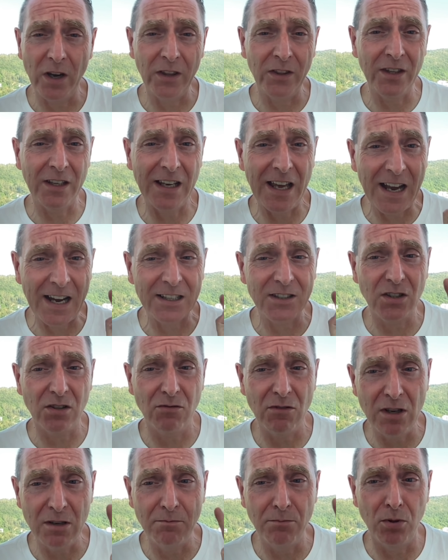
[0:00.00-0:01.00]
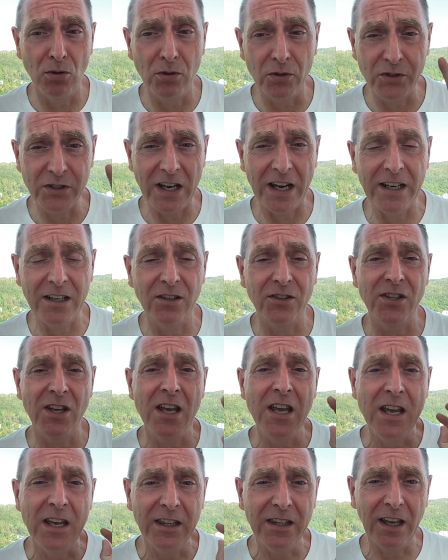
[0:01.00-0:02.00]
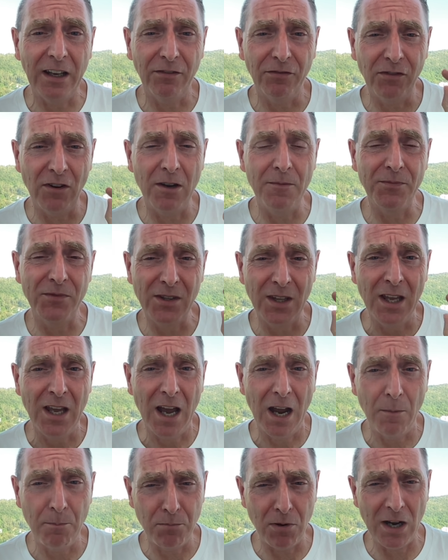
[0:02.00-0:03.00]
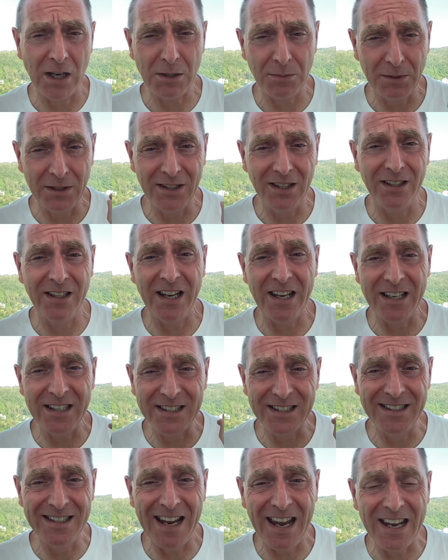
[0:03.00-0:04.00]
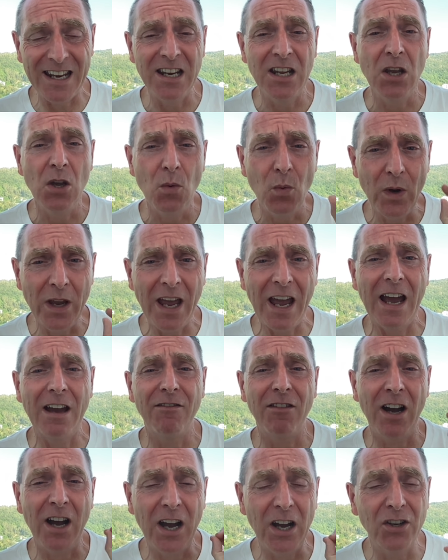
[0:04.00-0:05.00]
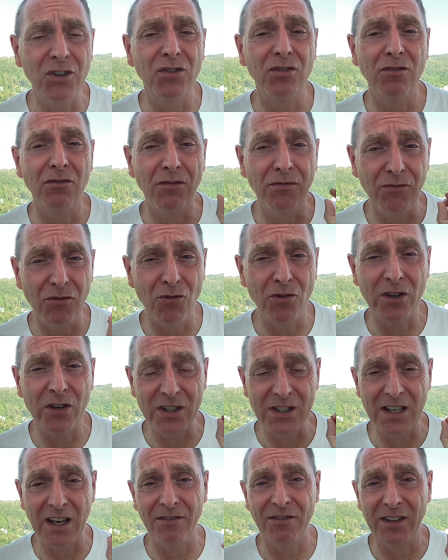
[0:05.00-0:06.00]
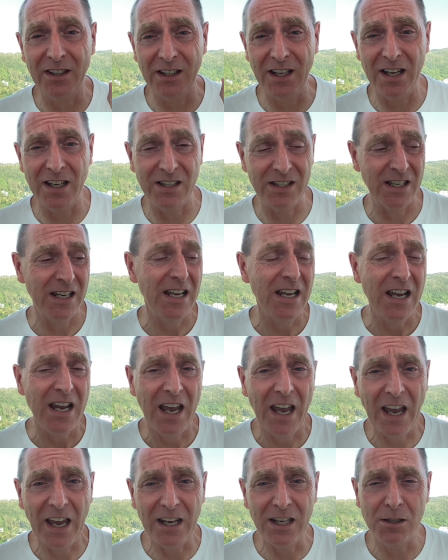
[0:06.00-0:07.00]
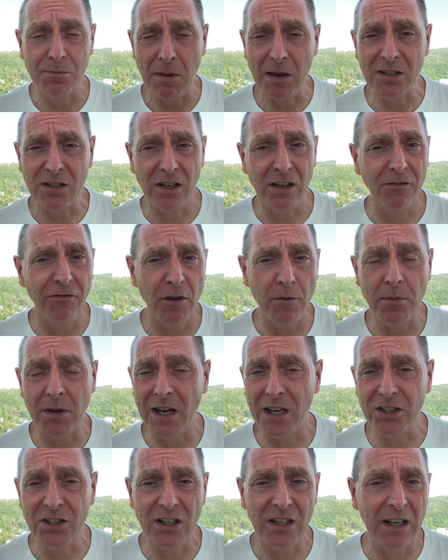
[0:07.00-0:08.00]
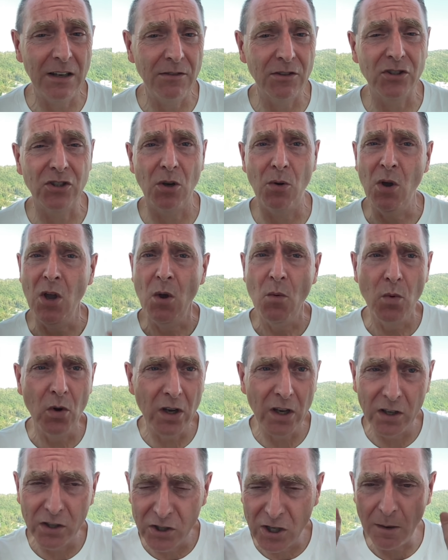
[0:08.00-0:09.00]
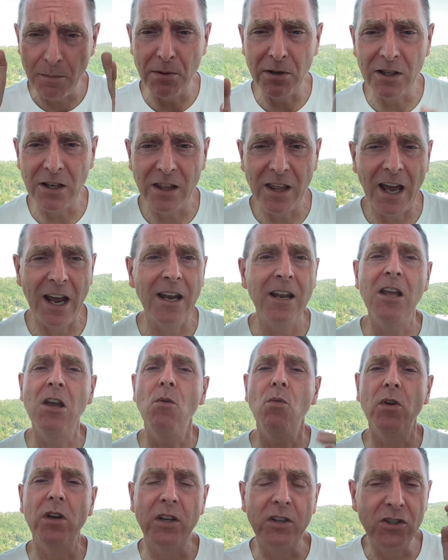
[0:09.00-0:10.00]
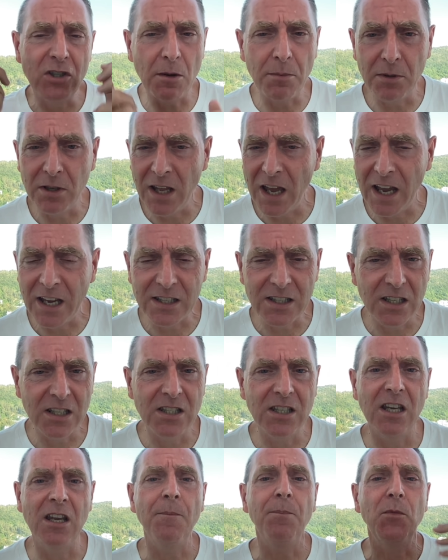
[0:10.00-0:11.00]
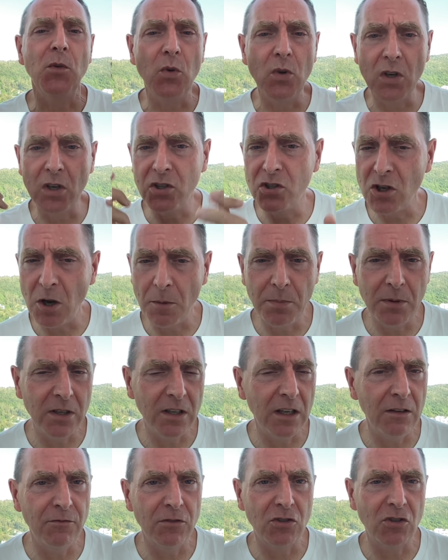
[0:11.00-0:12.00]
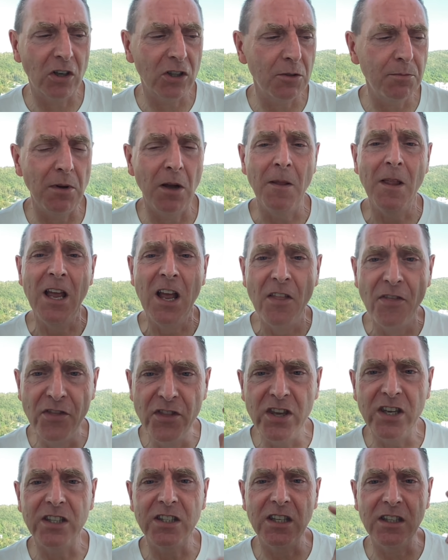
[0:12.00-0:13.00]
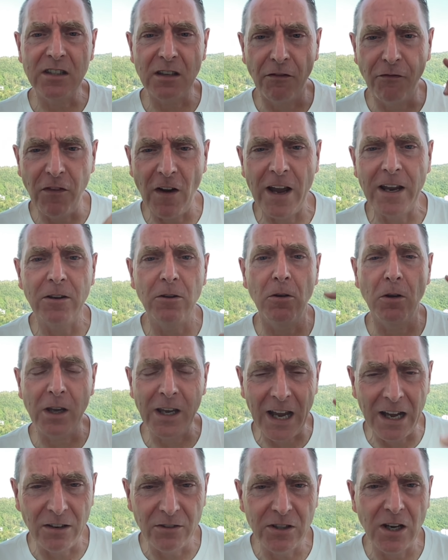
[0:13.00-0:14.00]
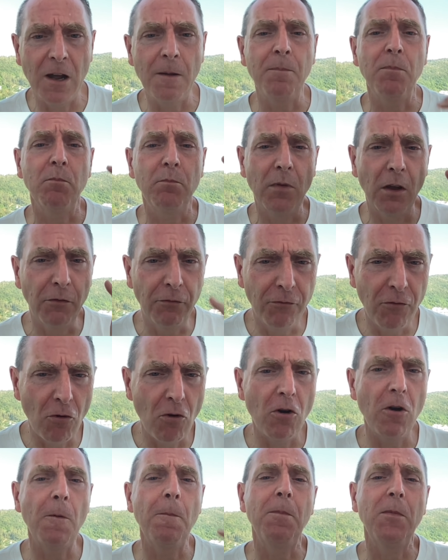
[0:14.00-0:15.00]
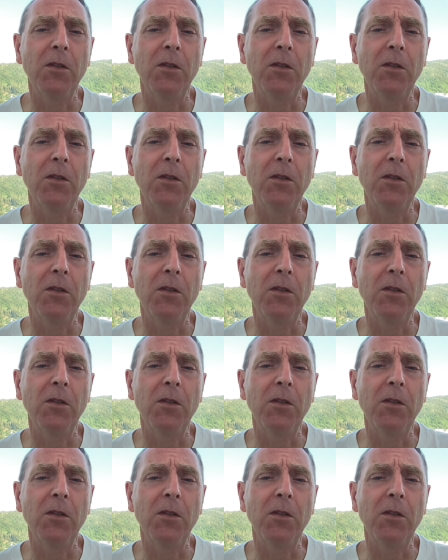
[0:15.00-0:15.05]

in the last three bull cycles, that from approximately today's date, we have 147 days. And it's based on the Fibonacci level. So we're going to jump into that. We're going to jump into SEC. We're going to jump into infrastructure bill. This is the final countdown before